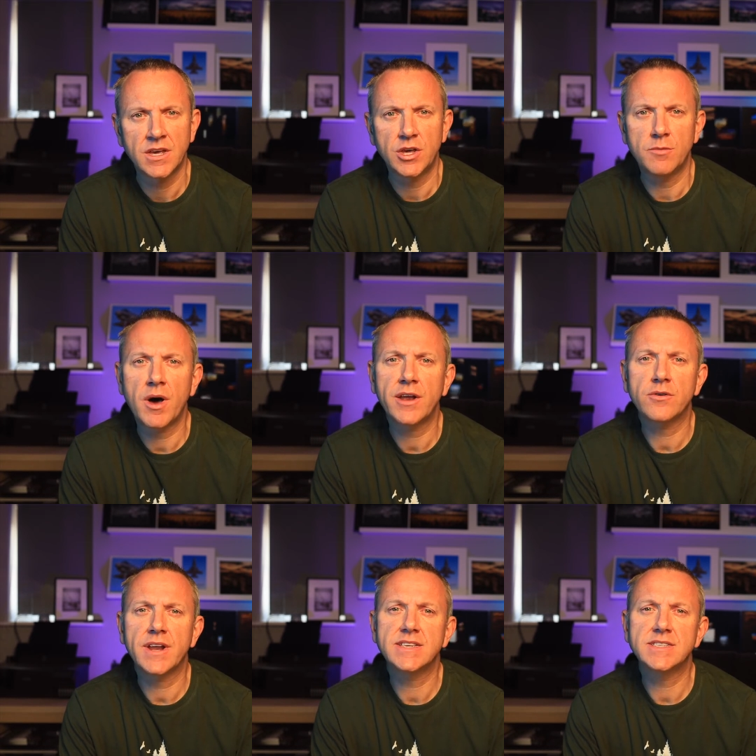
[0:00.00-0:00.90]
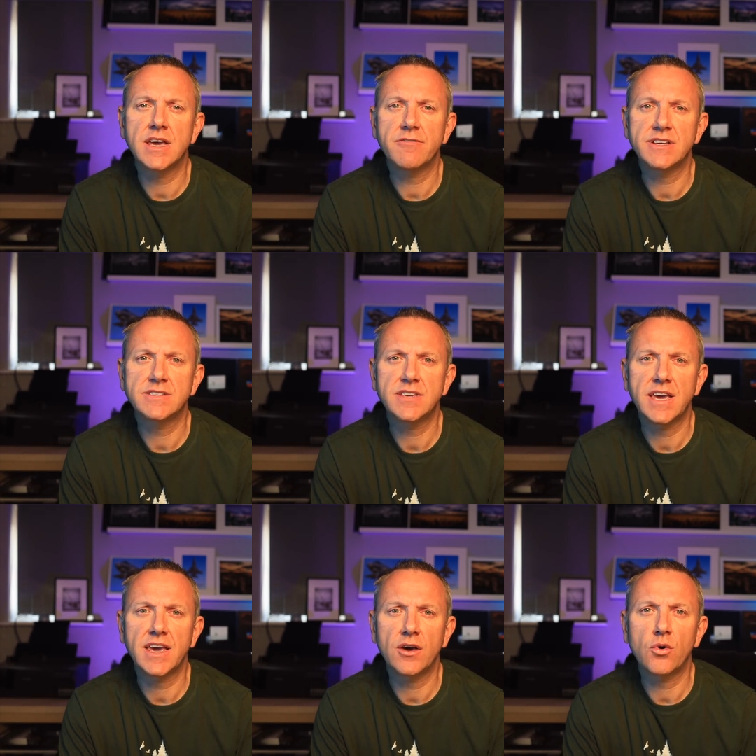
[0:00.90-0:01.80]
You might not necessarily
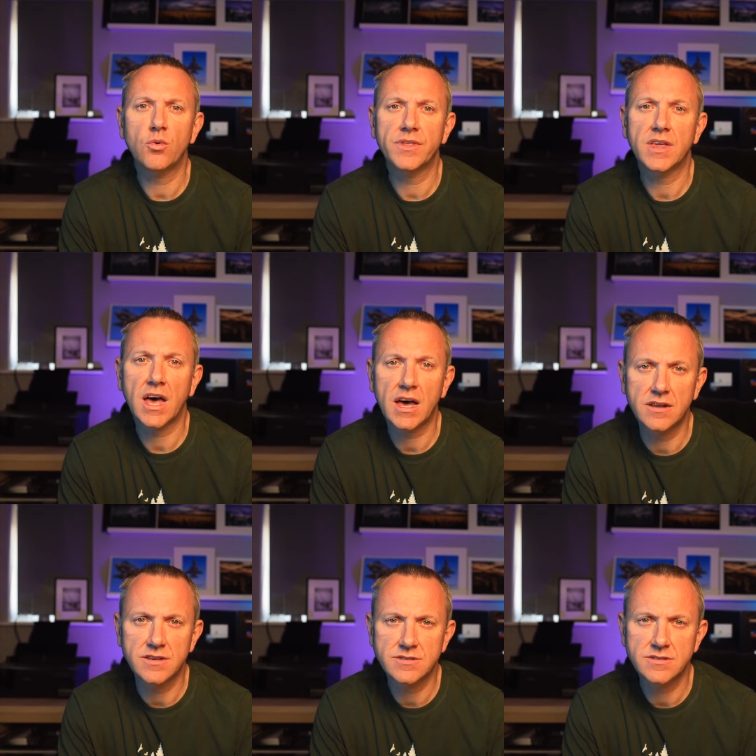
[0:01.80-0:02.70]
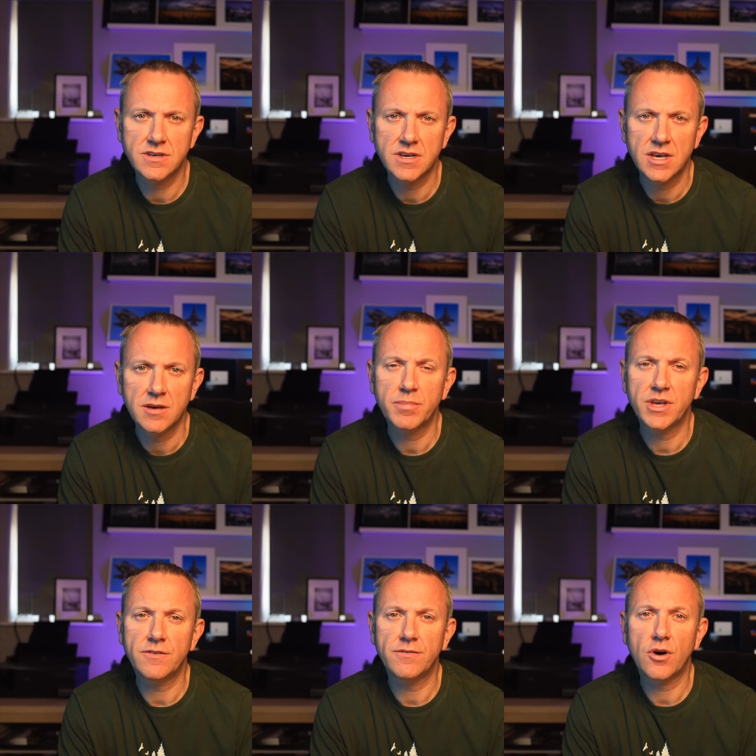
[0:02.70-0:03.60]
see all the colours, but
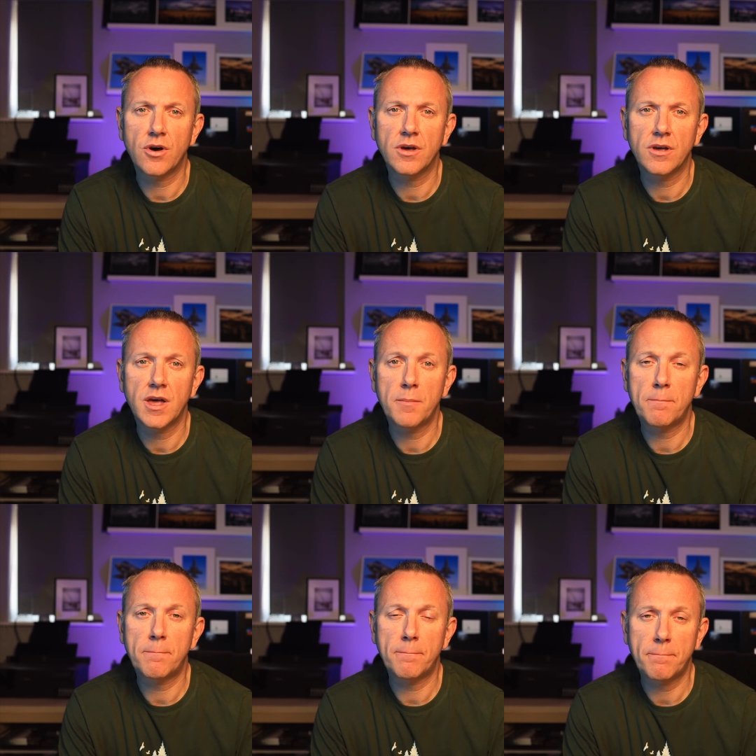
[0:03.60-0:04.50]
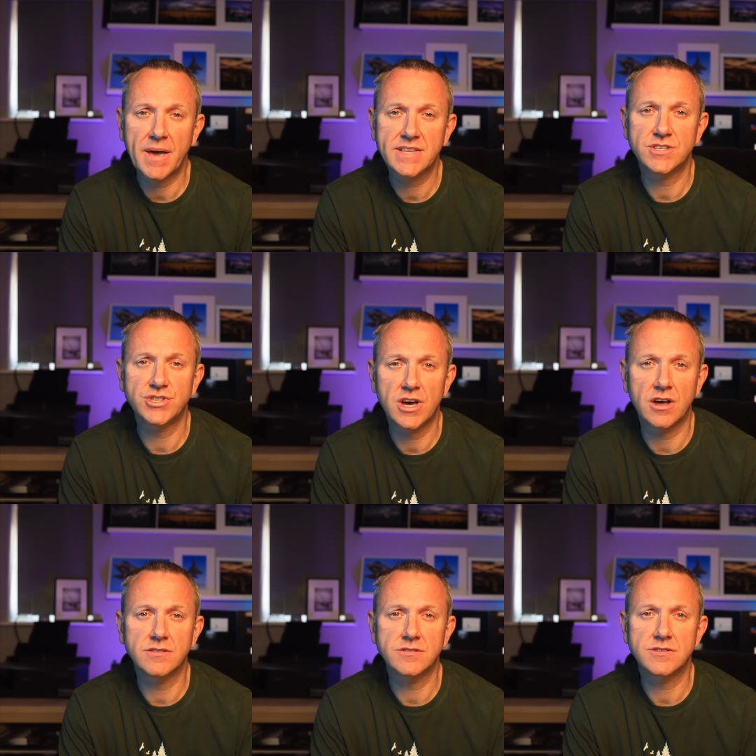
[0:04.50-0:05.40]
you've got a better
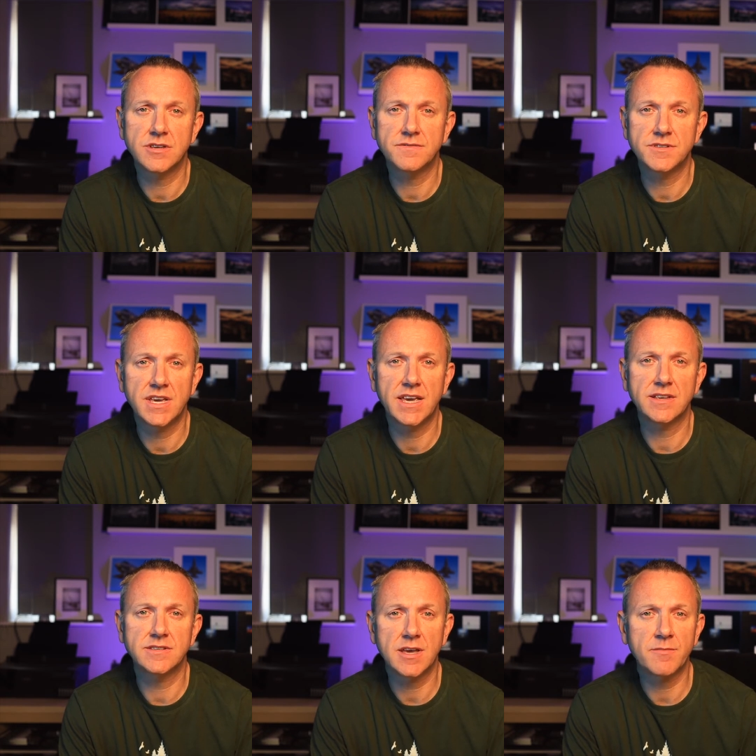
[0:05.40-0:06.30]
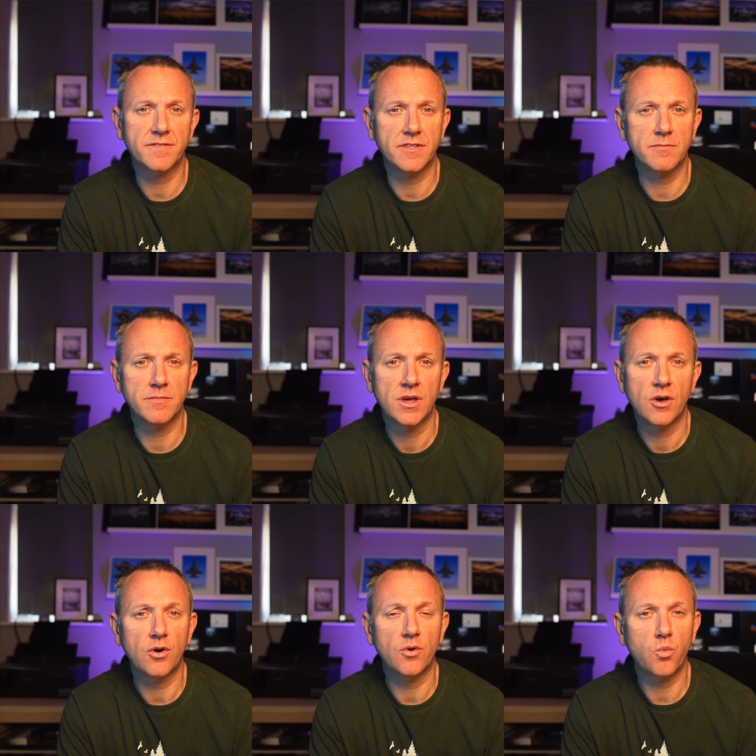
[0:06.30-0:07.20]
chance of seeing some of them
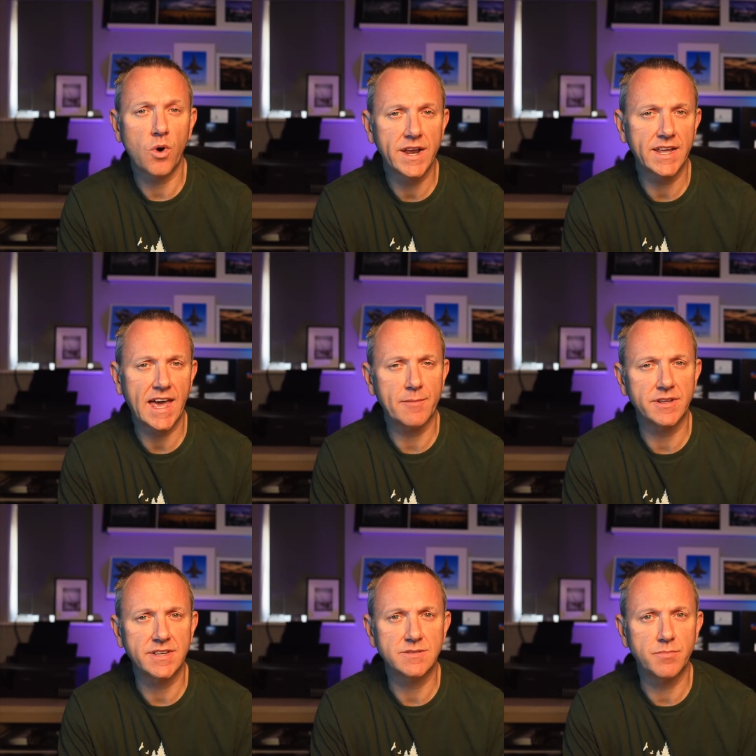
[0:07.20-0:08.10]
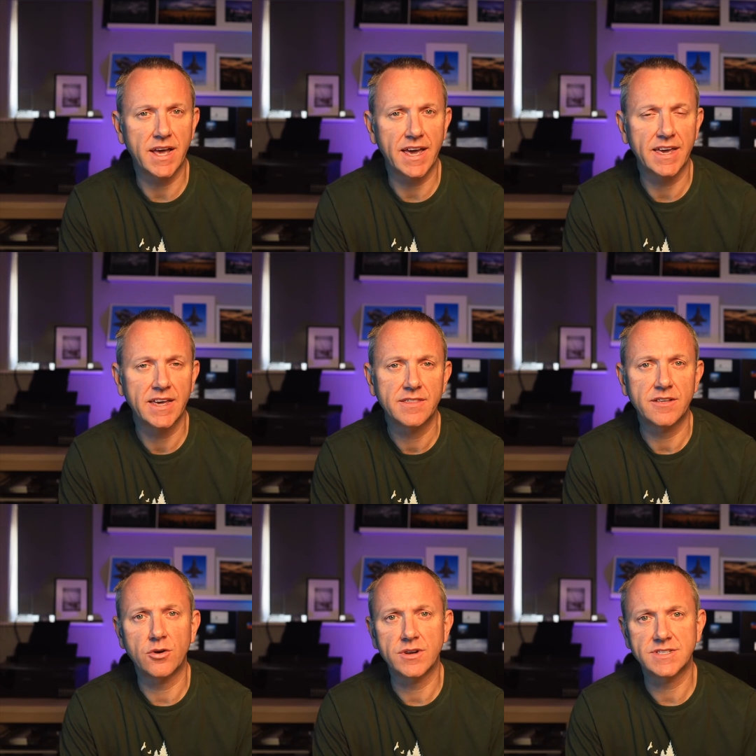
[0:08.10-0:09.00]
on a wider gamut display
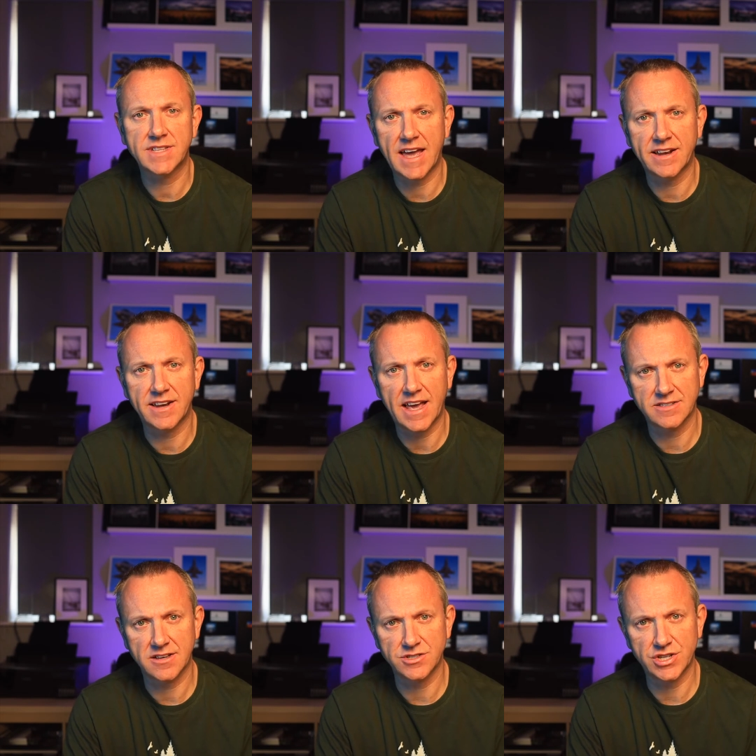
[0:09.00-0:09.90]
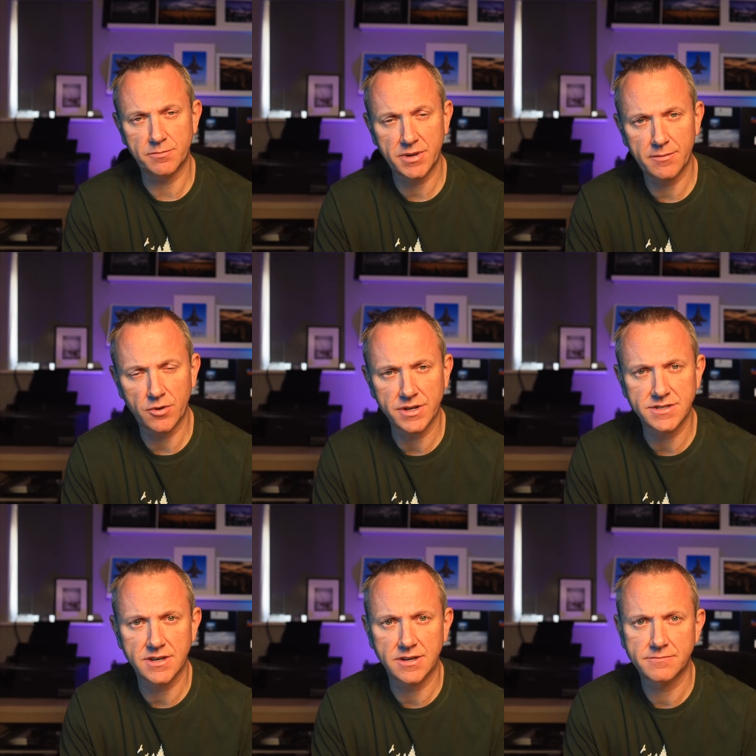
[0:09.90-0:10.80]
than on a standard sRGB
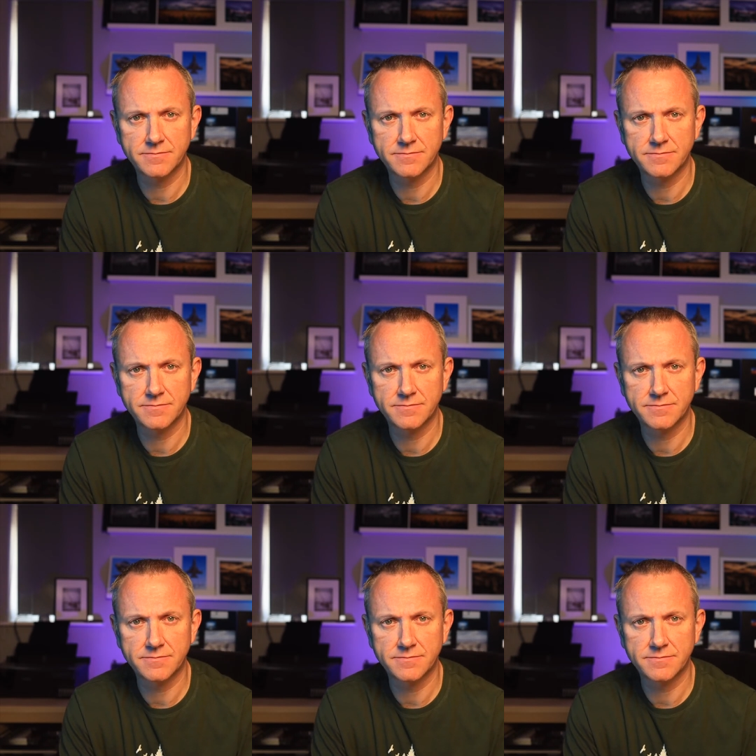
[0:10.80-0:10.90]
monitor.